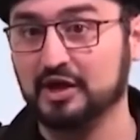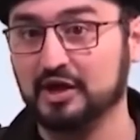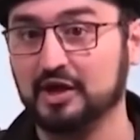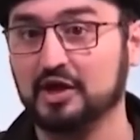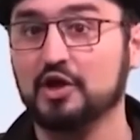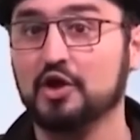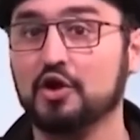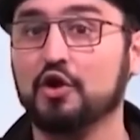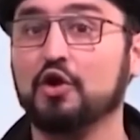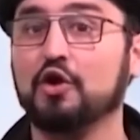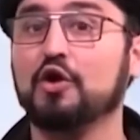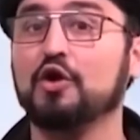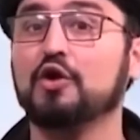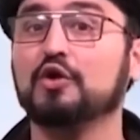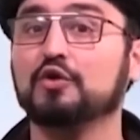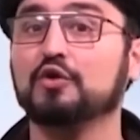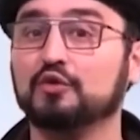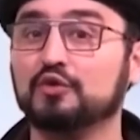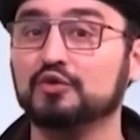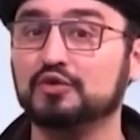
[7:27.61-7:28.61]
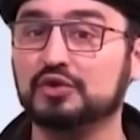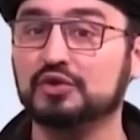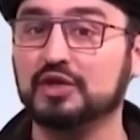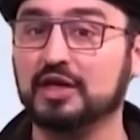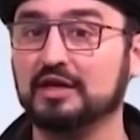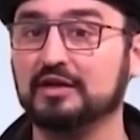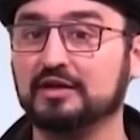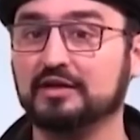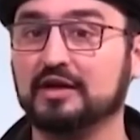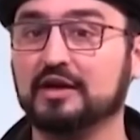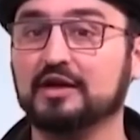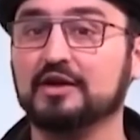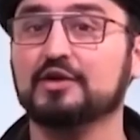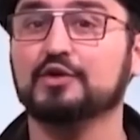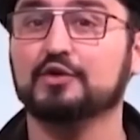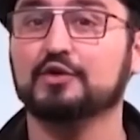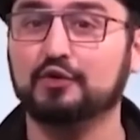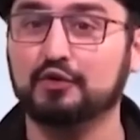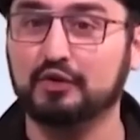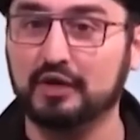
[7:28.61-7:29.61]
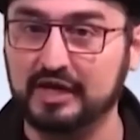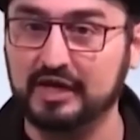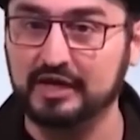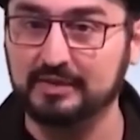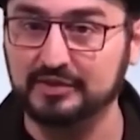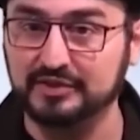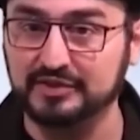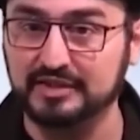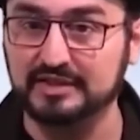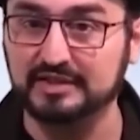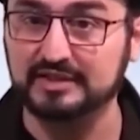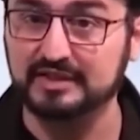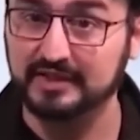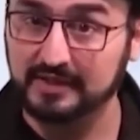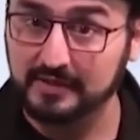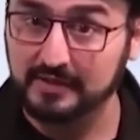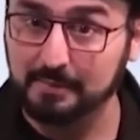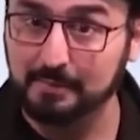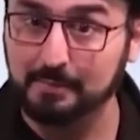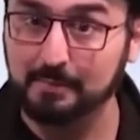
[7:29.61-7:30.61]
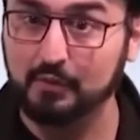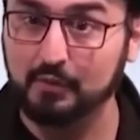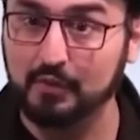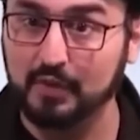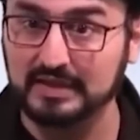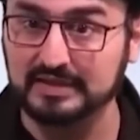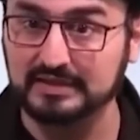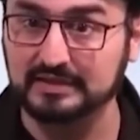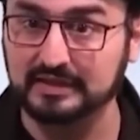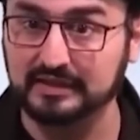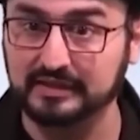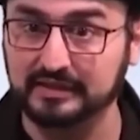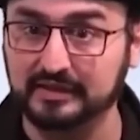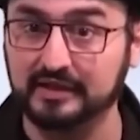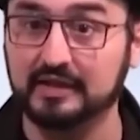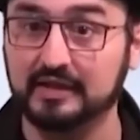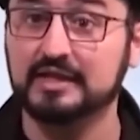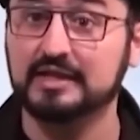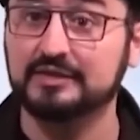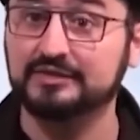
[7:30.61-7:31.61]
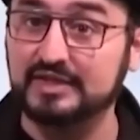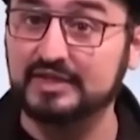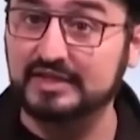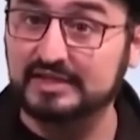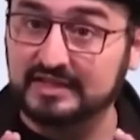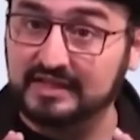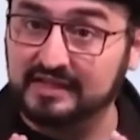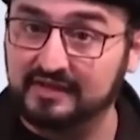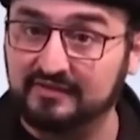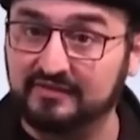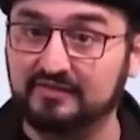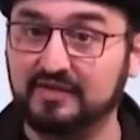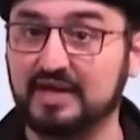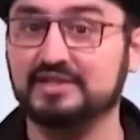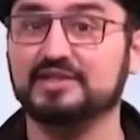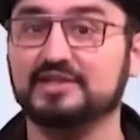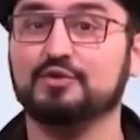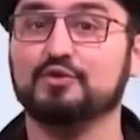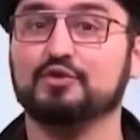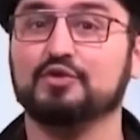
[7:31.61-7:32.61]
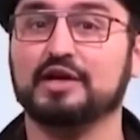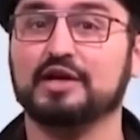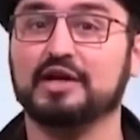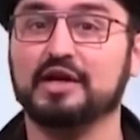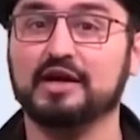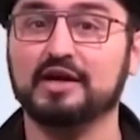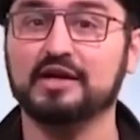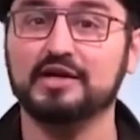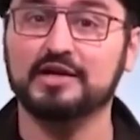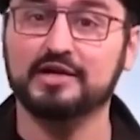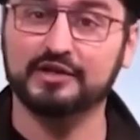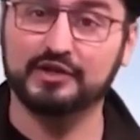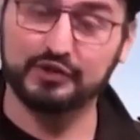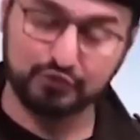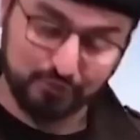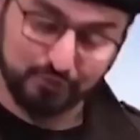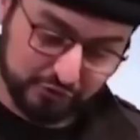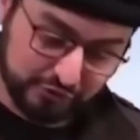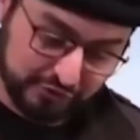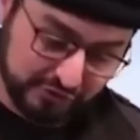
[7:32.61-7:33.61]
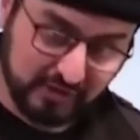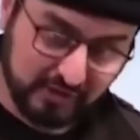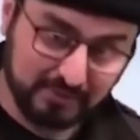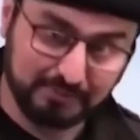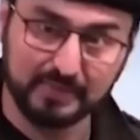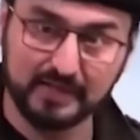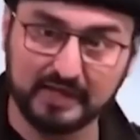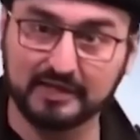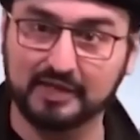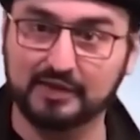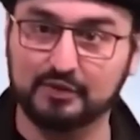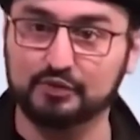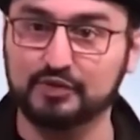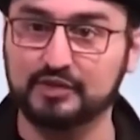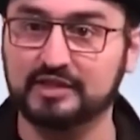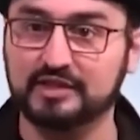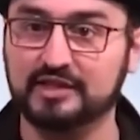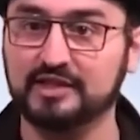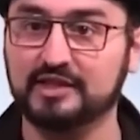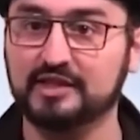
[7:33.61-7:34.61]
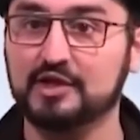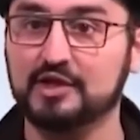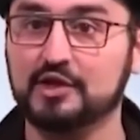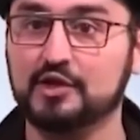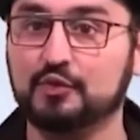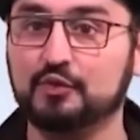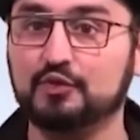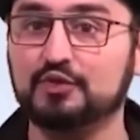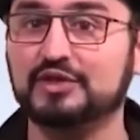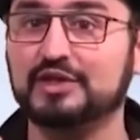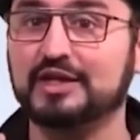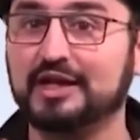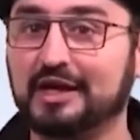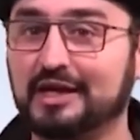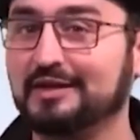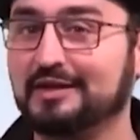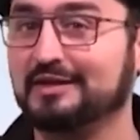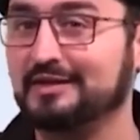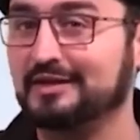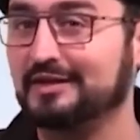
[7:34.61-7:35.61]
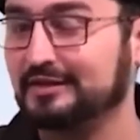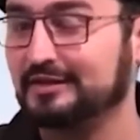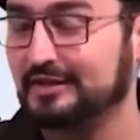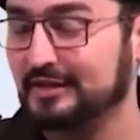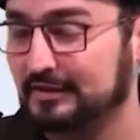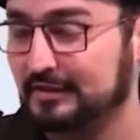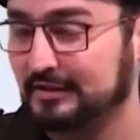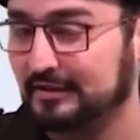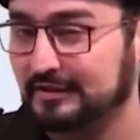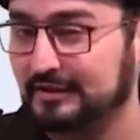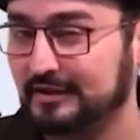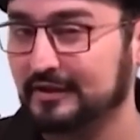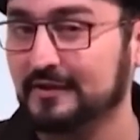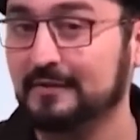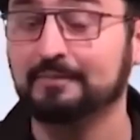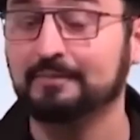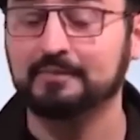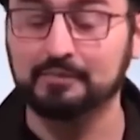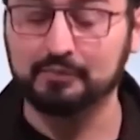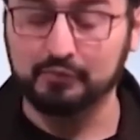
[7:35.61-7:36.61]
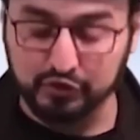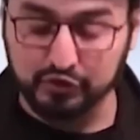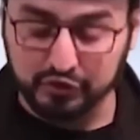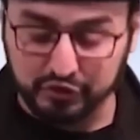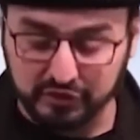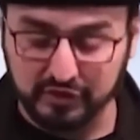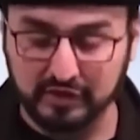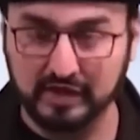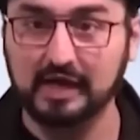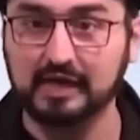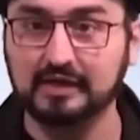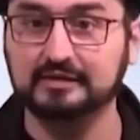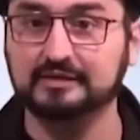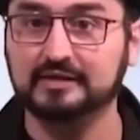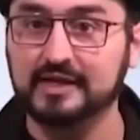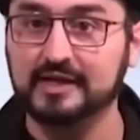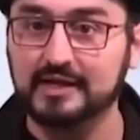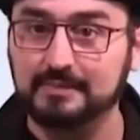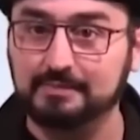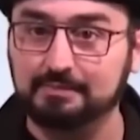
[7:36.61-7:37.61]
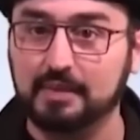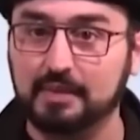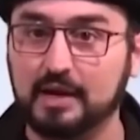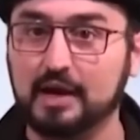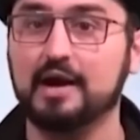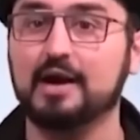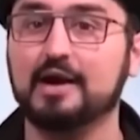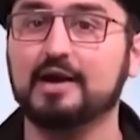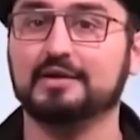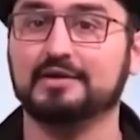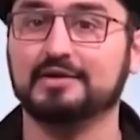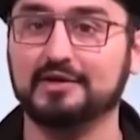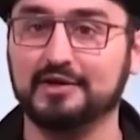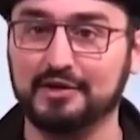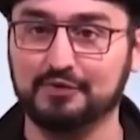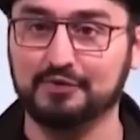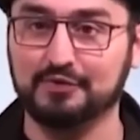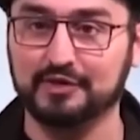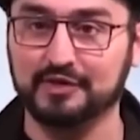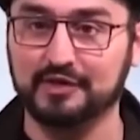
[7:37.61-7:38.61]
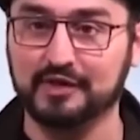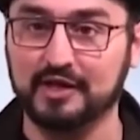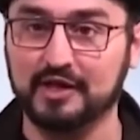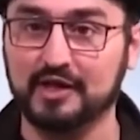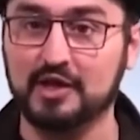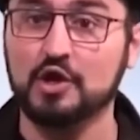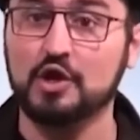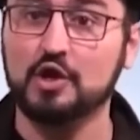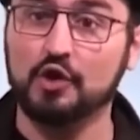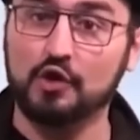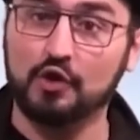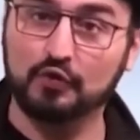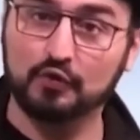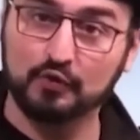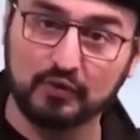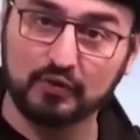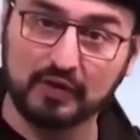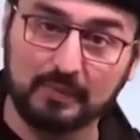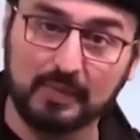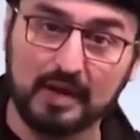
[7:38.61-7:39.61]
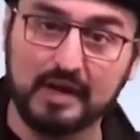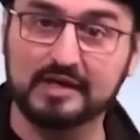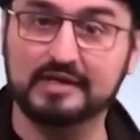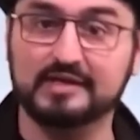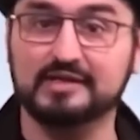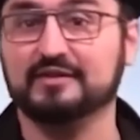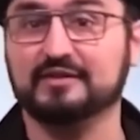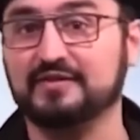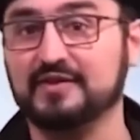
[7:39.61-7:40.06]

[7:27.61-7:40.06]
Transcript: To conclude thus far, we have examined the Quranic allocations as understood by the traditional scholars, analyzed the complications in their application, and critically reviewed the solutions proposed to overcome these issues.